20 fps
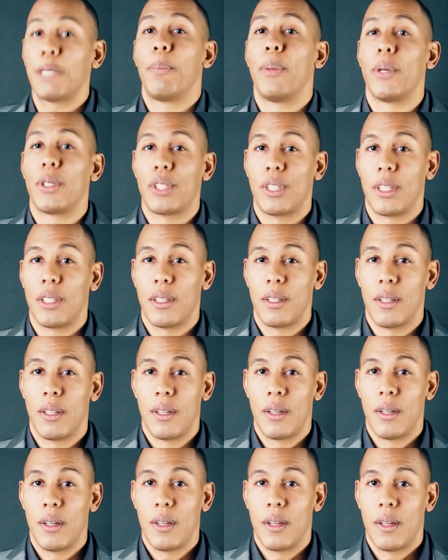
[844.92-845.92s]
person
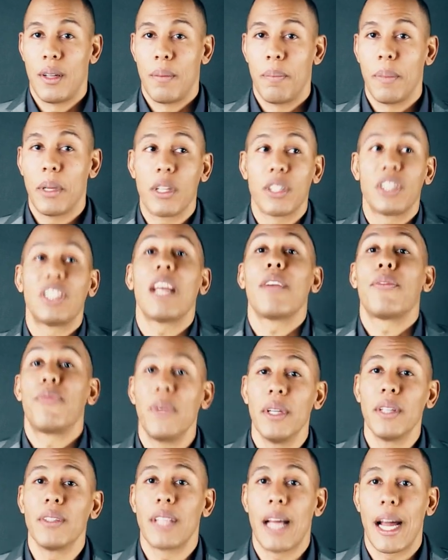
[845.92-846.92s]
because they
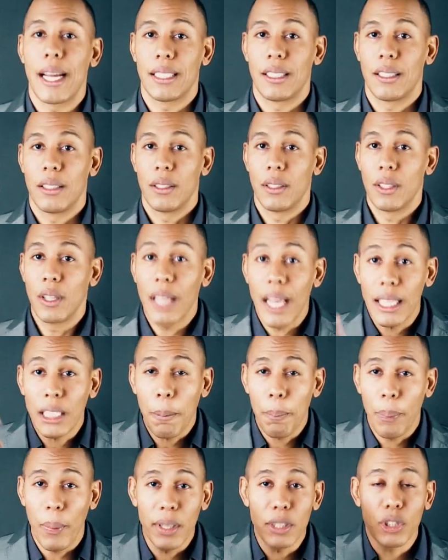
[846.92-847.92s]
feel nice. You get
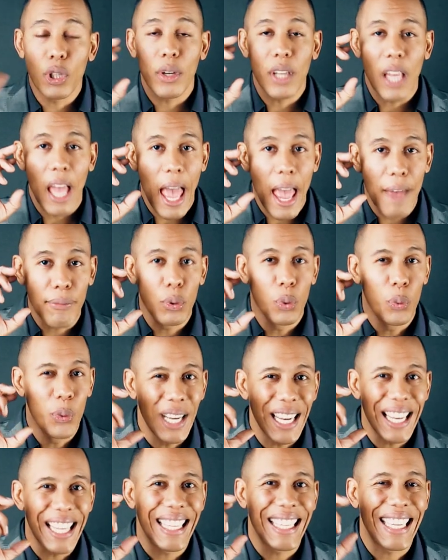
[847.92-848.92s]
the point, so you have to
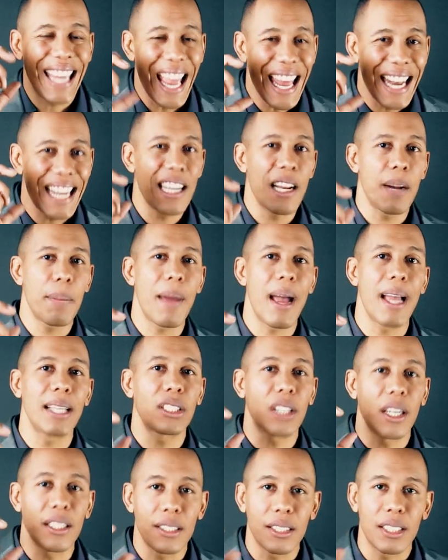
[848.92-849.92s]
really get in their
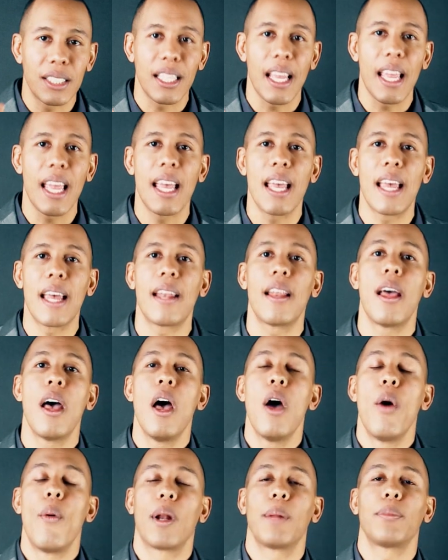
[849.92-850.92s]
minds, understand
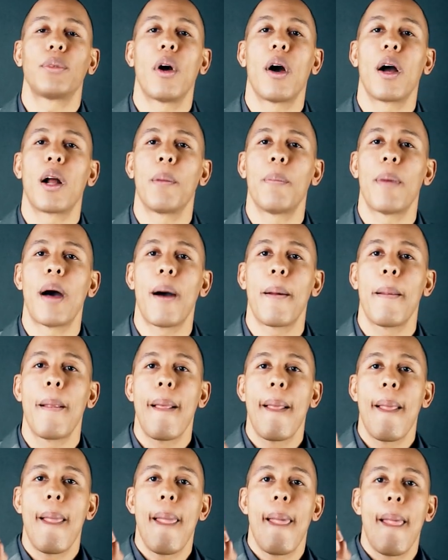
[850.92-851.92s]
what I'm talking about.
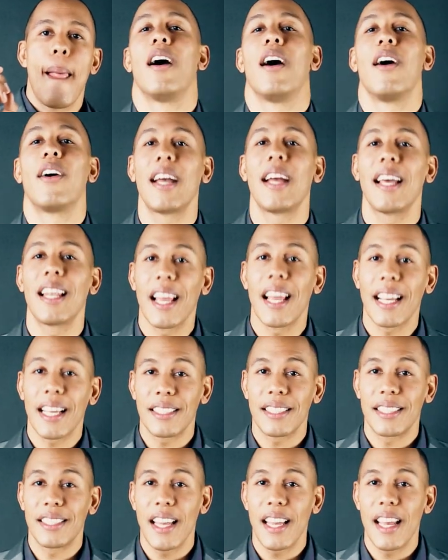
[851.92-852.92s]
Okay, like
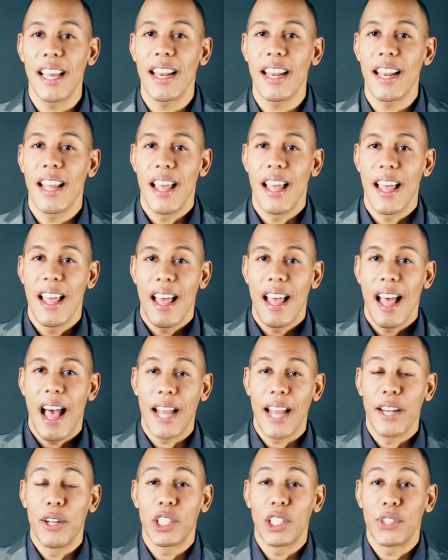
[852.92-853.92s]
I said,
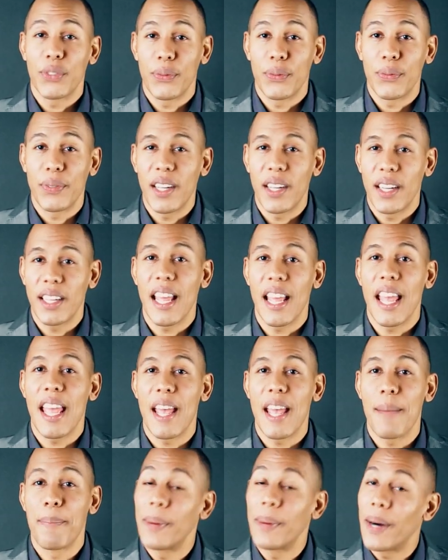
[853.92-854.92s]
I do this for fun,
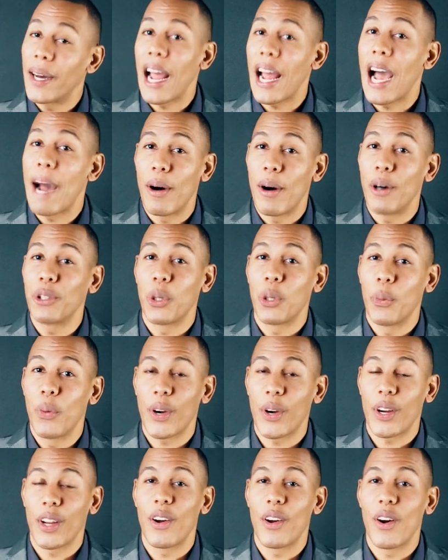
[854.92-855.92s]
eh, but I'm also
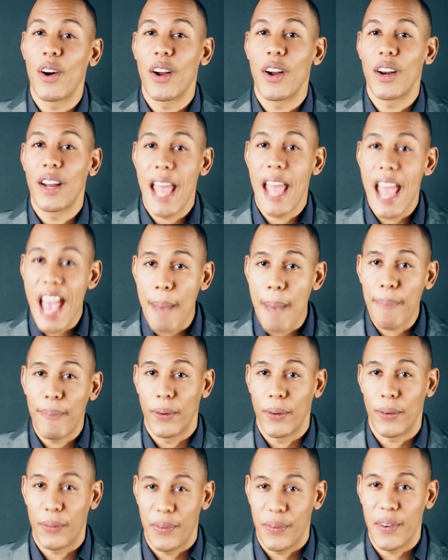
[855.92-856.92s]
working on an app
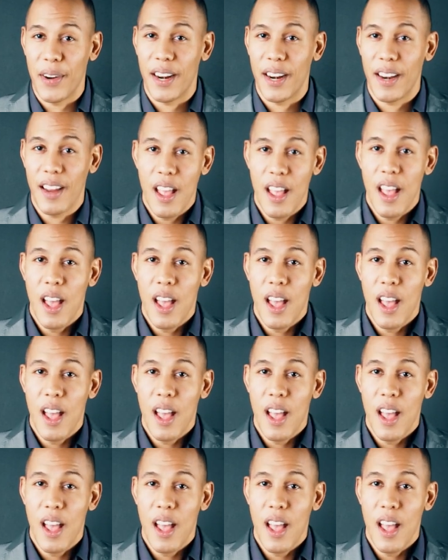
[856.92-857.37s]
for fun.